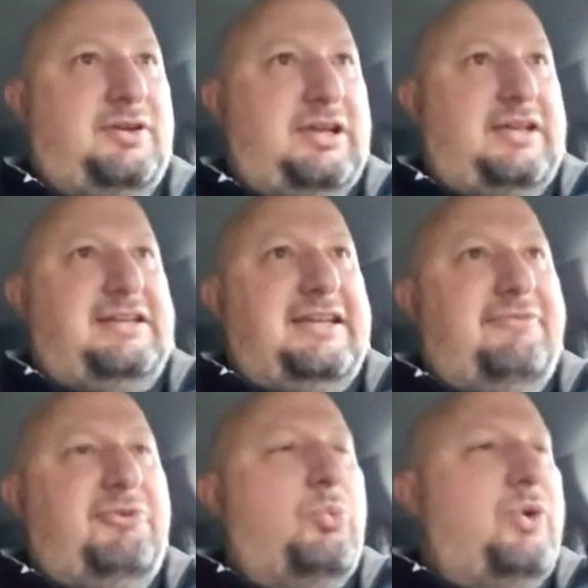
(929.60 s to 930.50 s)
And
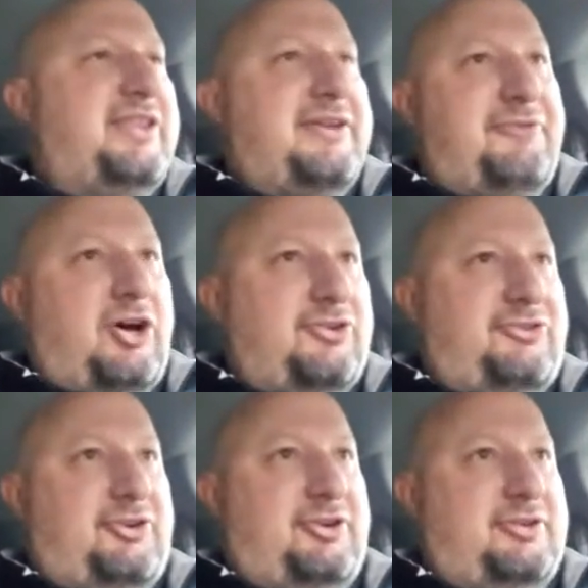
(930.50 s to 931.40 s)
even when they
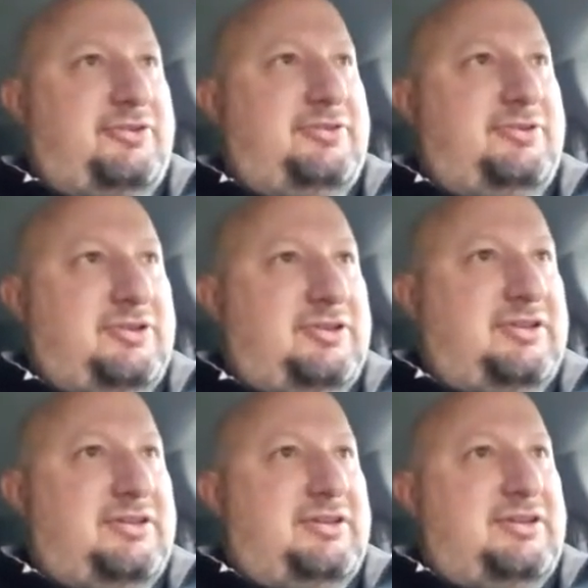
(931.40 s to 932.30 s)
faltered
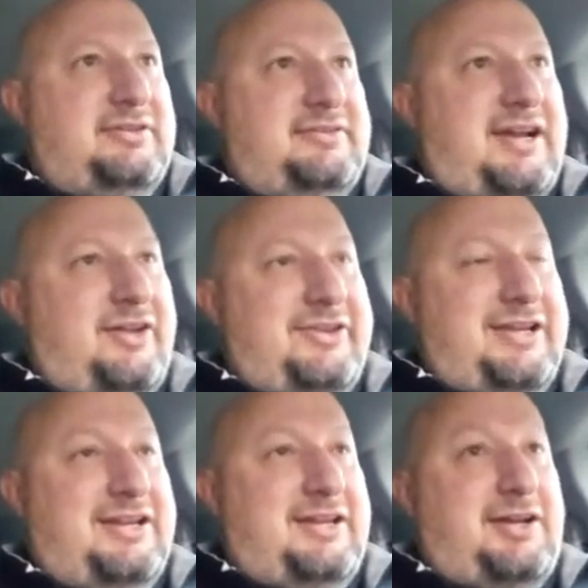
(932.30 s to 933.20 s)
down the
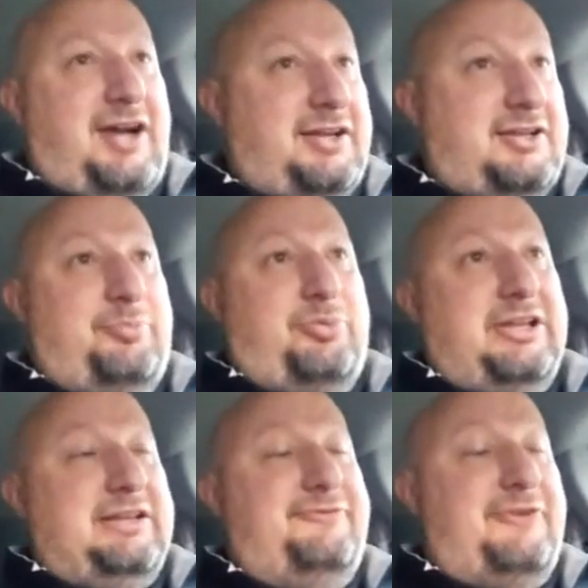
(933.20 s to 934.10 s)
end and kind of
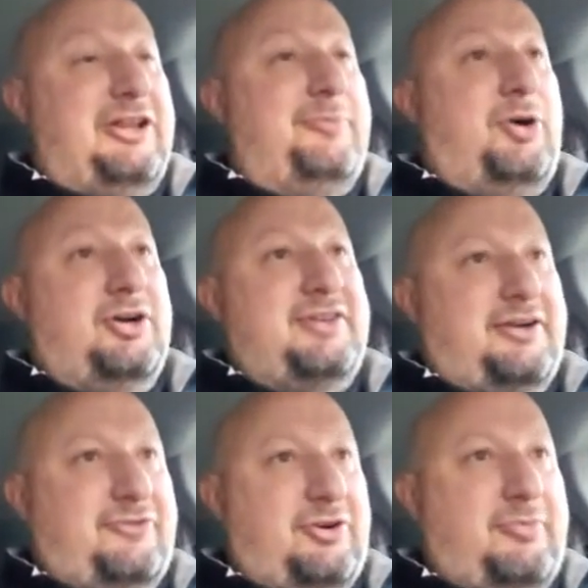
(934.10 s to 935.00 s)
completely fell apart there
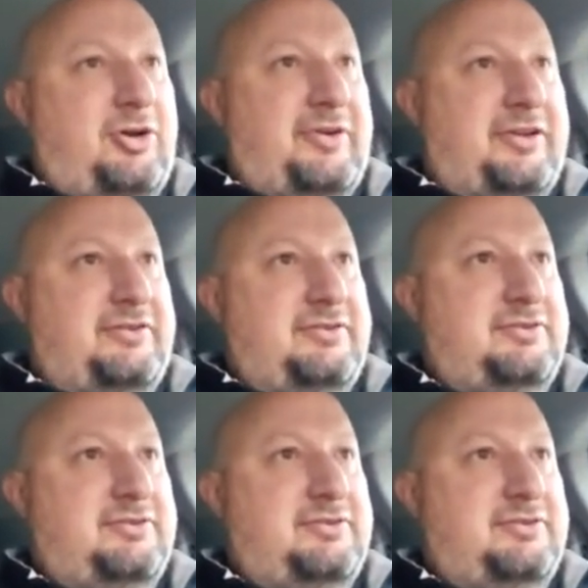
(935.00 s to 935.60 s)
for a moment,